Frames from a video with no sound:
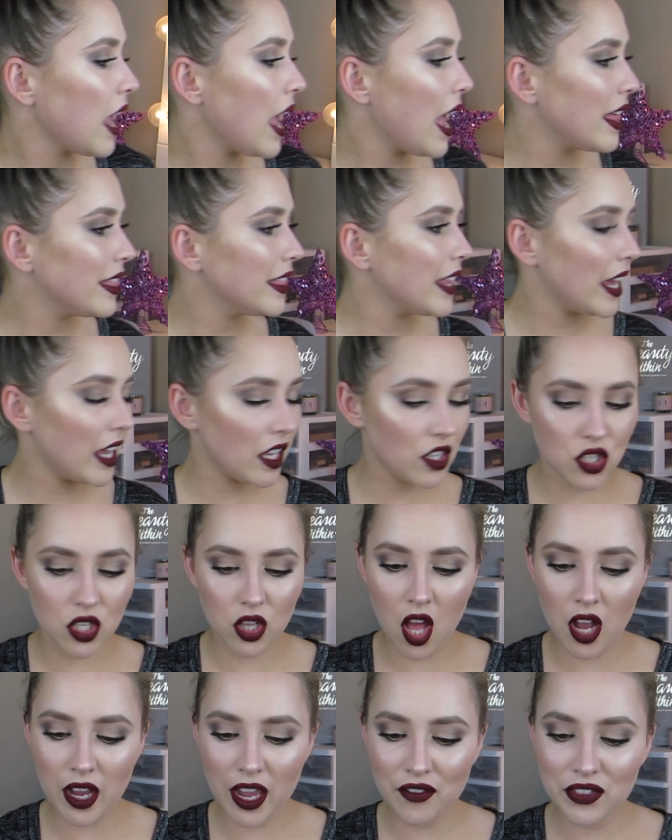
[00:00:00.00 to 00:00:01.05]
And then to
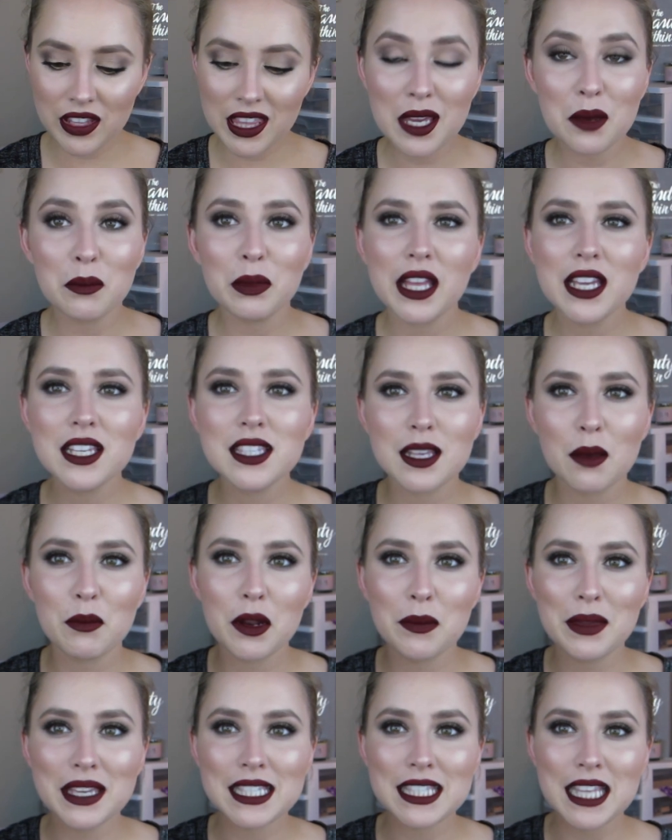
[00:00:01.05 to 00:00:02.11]
lock everything in place, I'm going
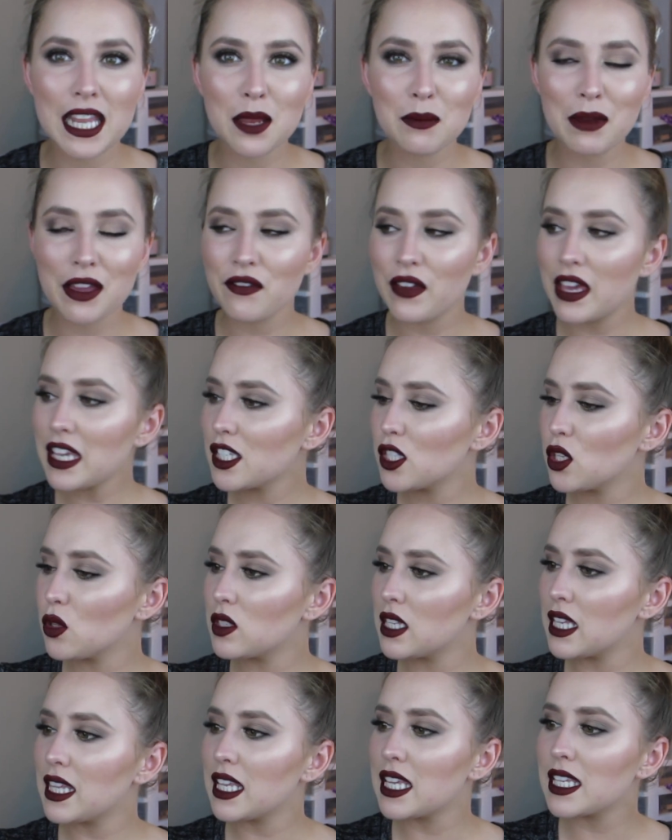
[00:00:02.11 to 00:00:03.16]
to be setting my face
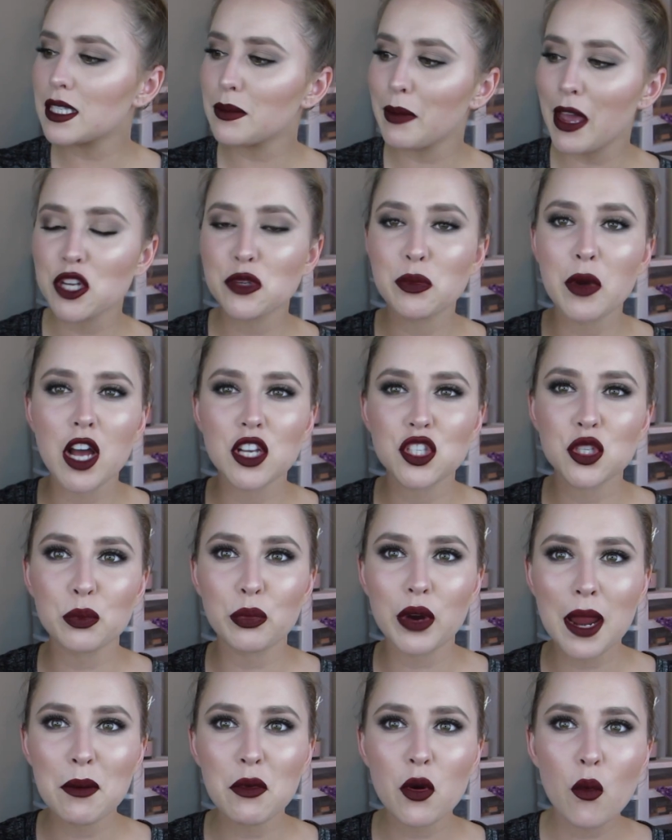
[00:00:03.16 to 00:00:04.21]
using the Smashbox
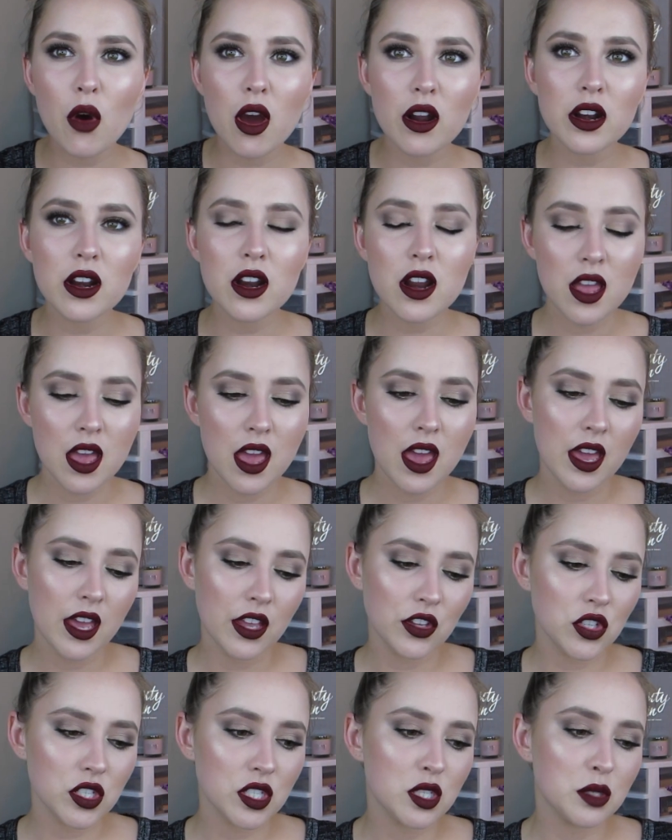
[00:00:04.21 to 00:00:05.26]
primer water,
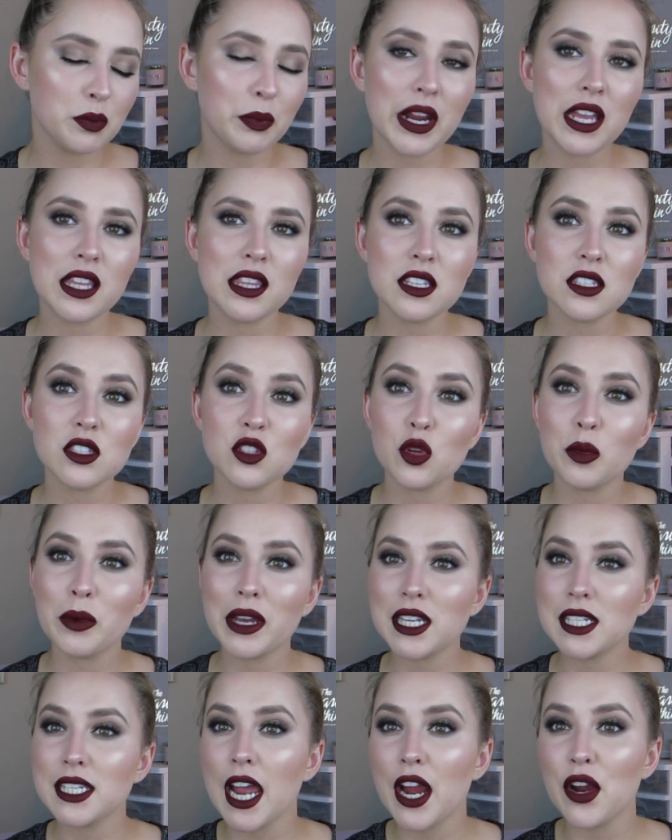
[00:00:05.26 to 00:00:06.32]
just spraying this to my
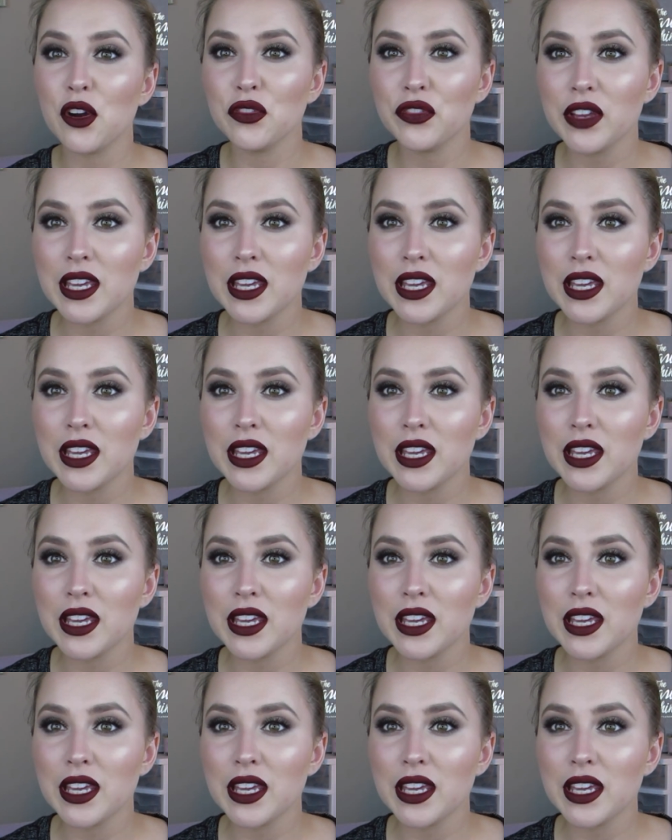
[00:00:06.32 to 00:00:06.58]
entire